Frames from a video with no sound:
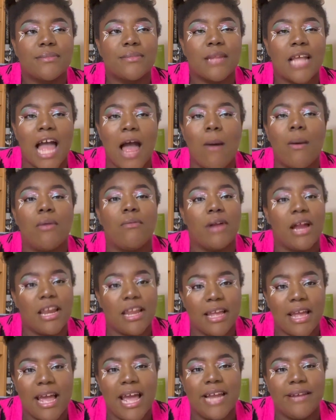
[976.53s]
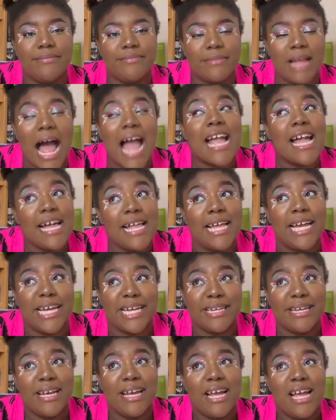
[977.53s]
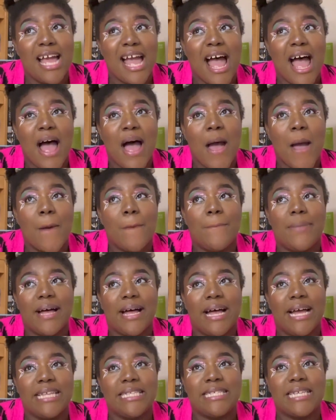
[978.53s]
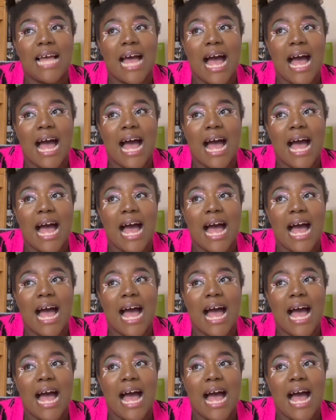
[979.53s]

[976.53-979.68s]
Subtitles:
I would read it again. I could, but